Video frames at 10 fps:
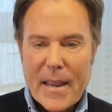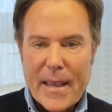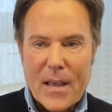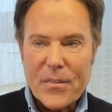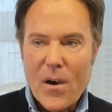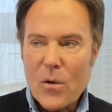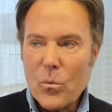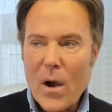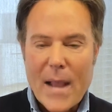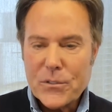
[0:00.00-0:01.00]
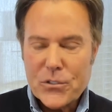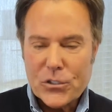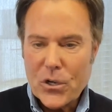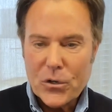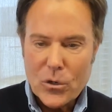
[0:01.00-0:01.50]
and I thought, well, I
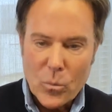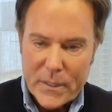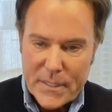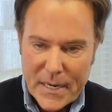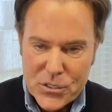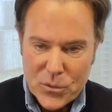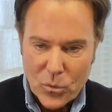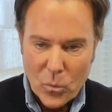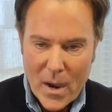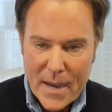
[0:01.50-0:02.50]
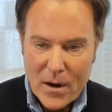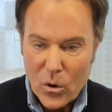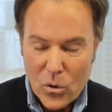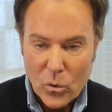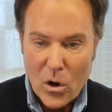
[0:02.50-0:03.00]
just go do what we teach at Worldwide.
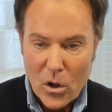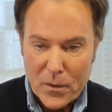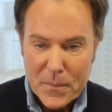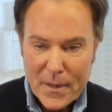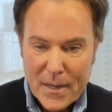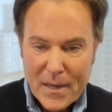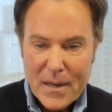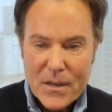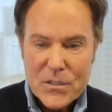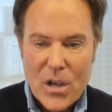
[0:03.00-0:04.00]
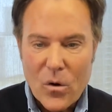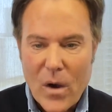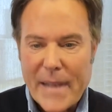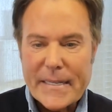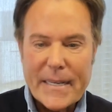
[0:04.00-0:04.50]
I'll cold call them. So
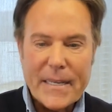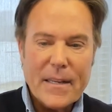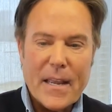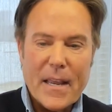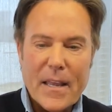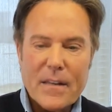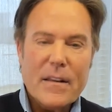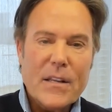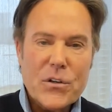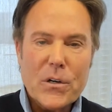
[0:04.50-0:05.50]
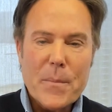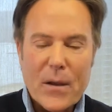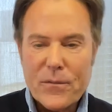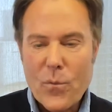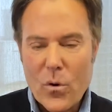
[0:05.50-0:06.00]
I did, and it took
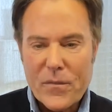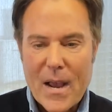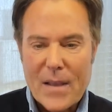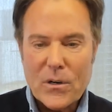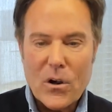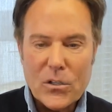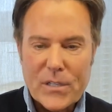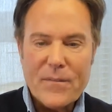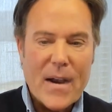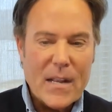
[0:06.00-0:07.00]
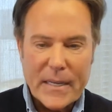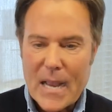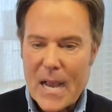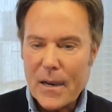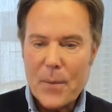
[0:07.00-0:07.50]
about four or five calls. I finally
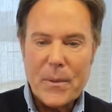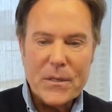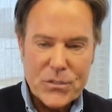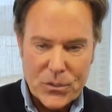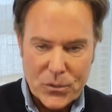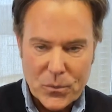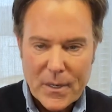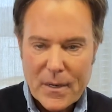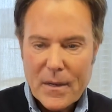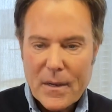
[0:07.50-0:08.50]
got up into